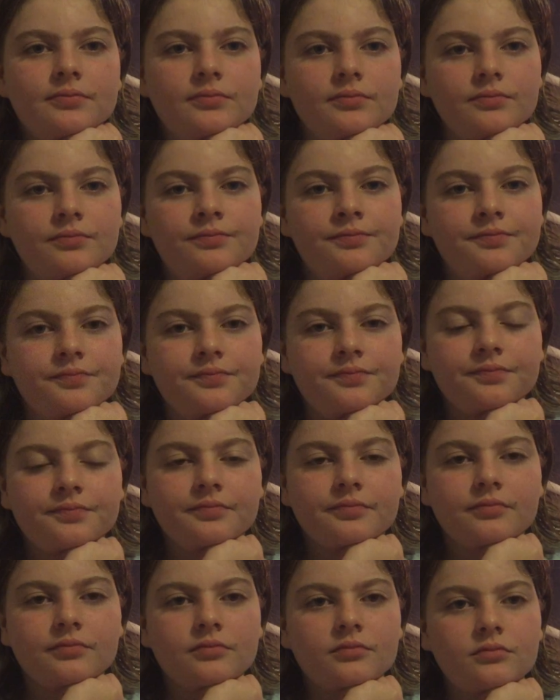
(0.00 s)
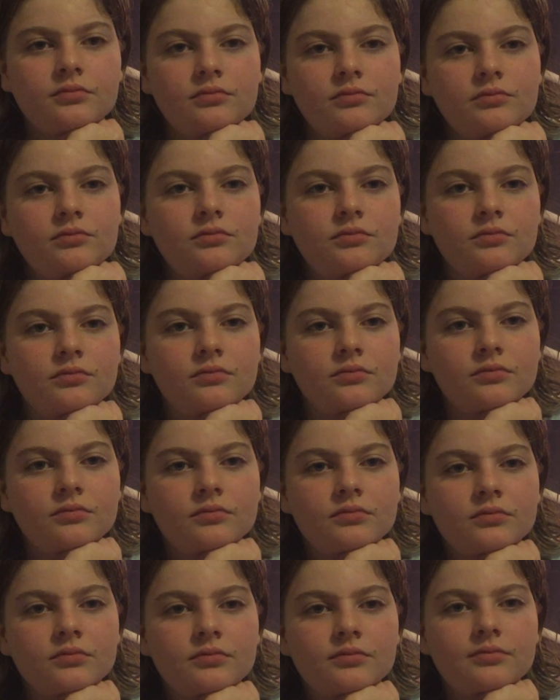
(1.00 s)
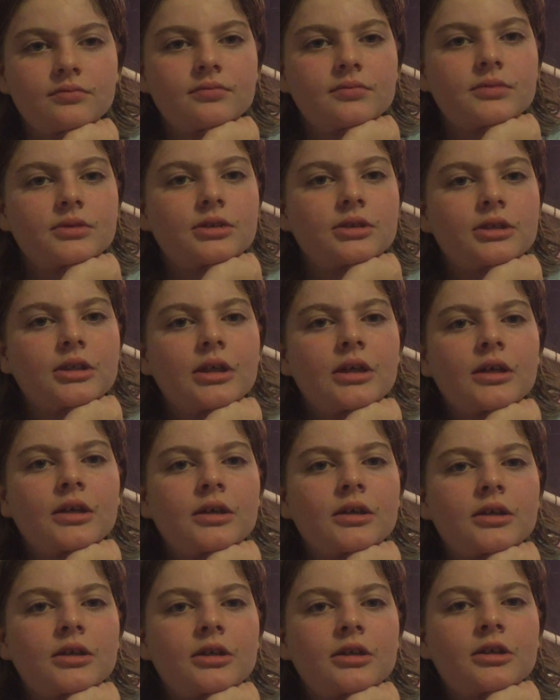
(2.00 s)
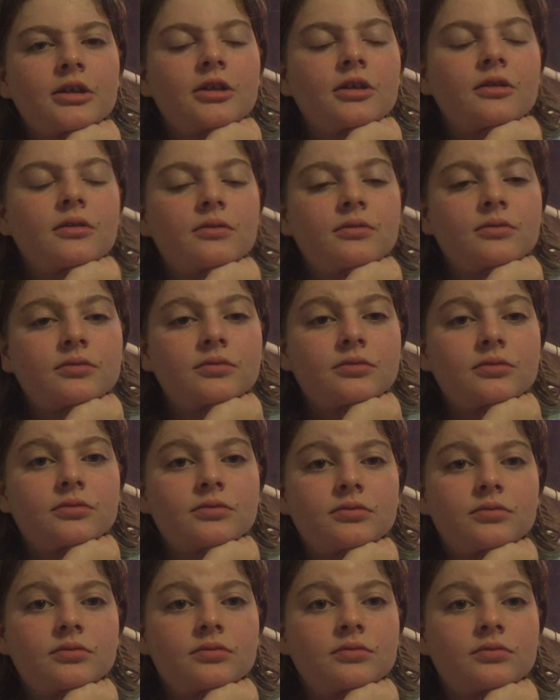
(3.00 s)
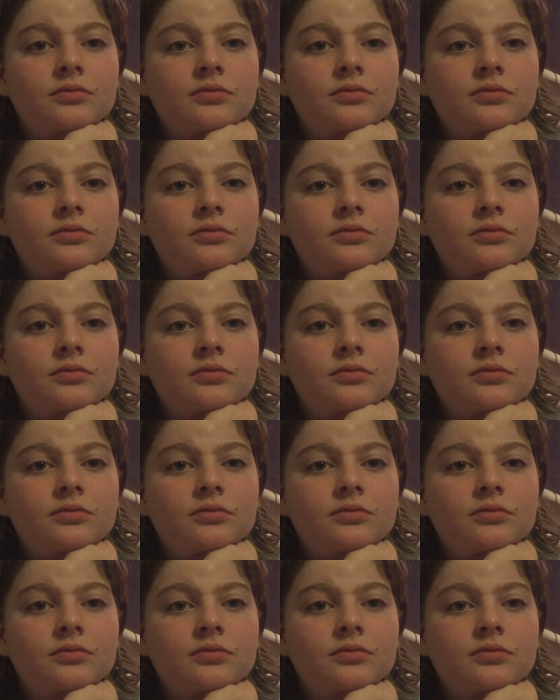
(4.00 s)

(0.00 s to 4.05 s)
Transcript: Well, when you get a job is when you start getting super. Your employer takes